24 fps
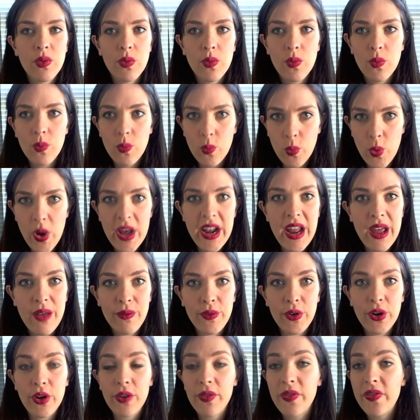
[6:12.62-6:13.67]

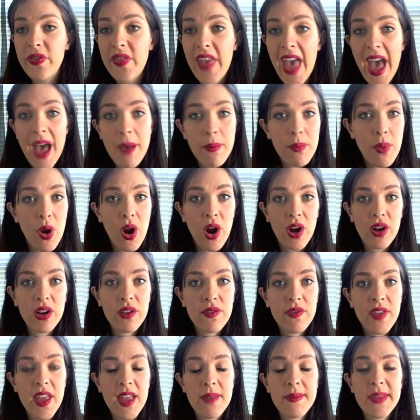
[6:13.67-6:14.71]
whatever, that part of
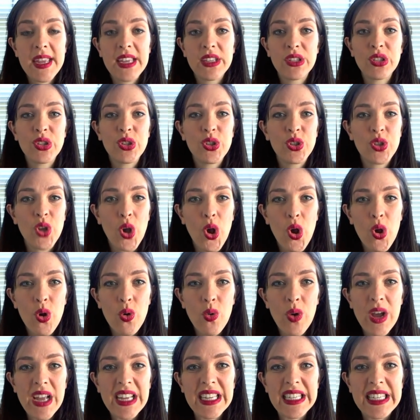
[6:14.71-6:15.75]
them is
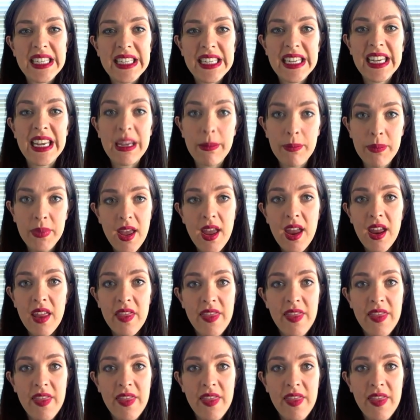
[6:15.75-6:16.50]
so deep,